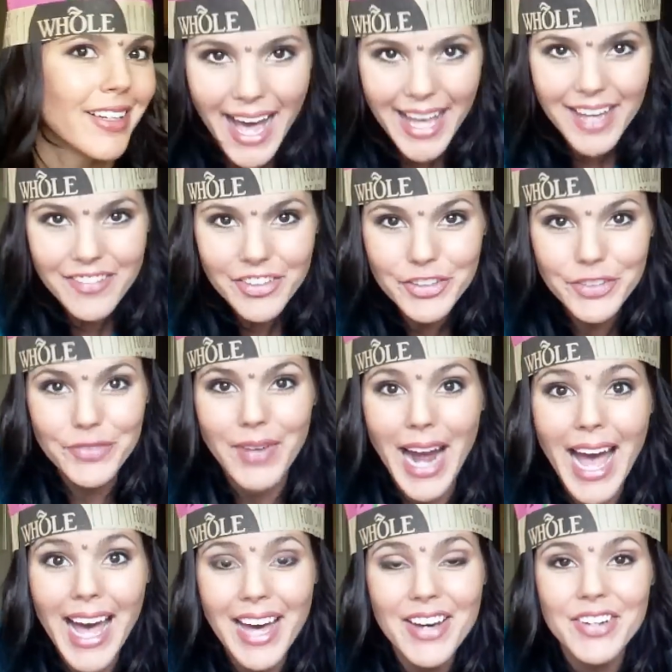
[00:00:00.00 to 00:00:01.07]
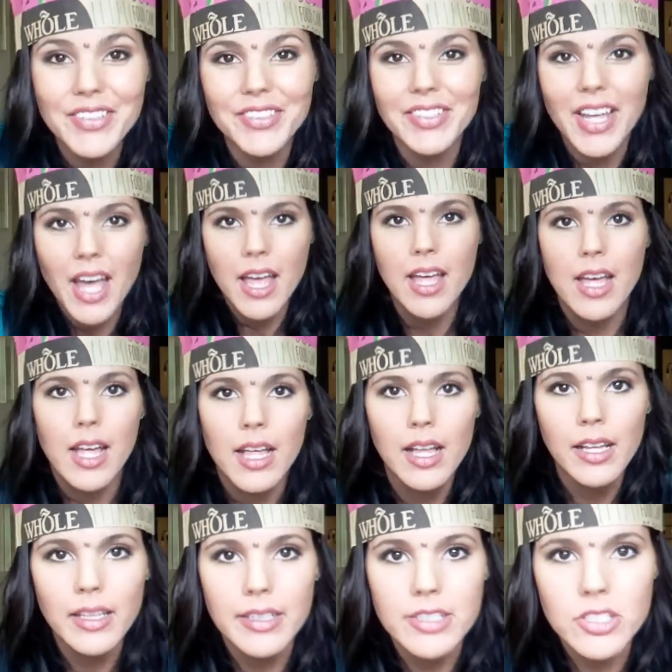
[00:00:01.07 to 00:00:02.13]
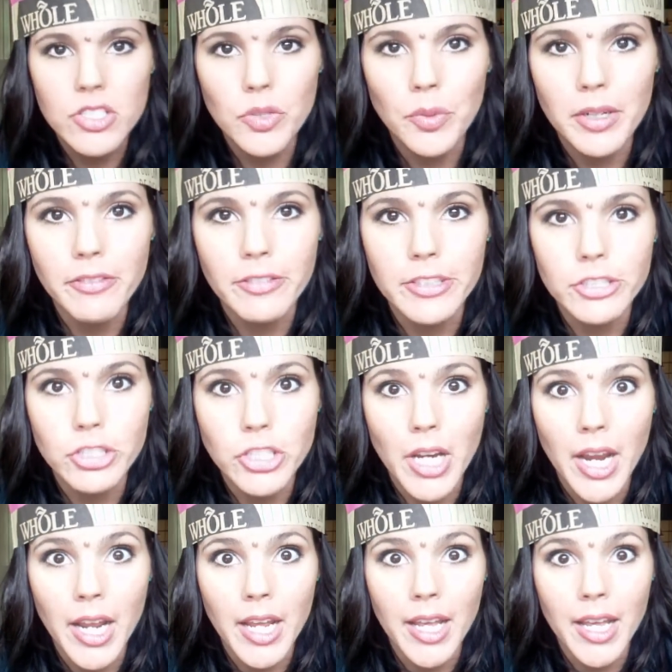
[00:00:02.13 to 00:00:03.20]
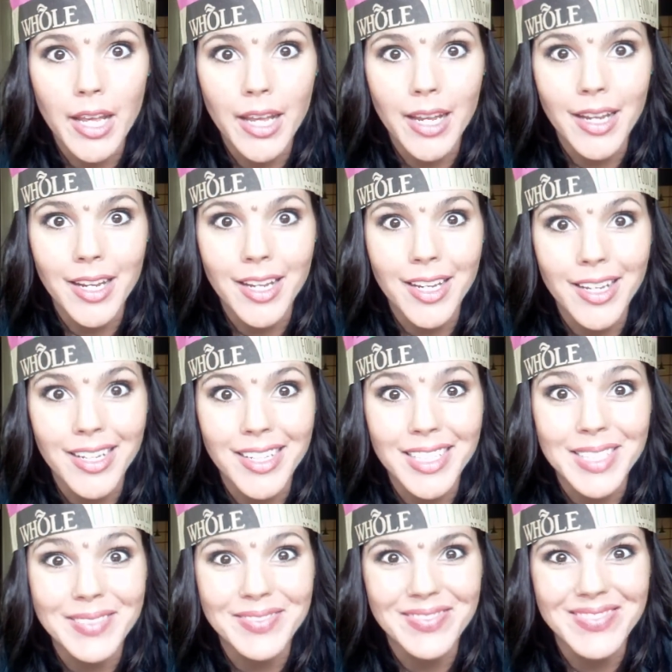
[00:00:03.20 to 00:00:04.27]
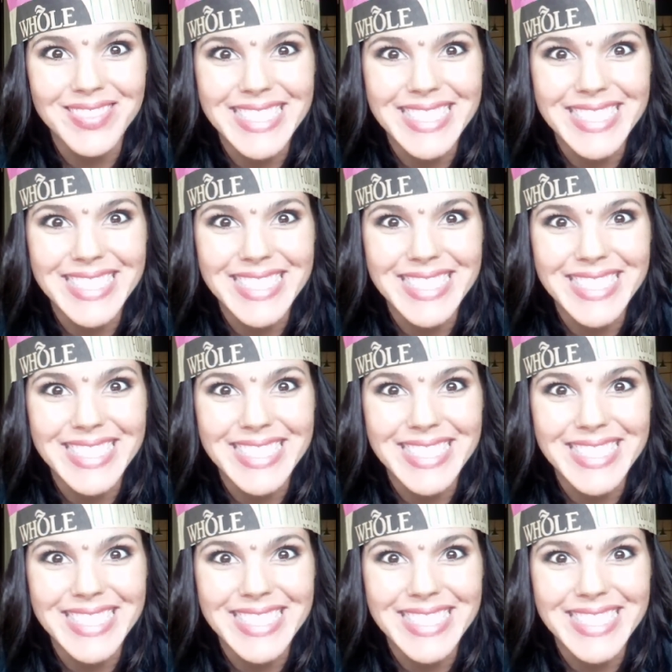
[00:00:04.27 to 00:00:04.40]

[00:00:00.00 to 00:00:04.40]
I have a crown. Let's do one for James.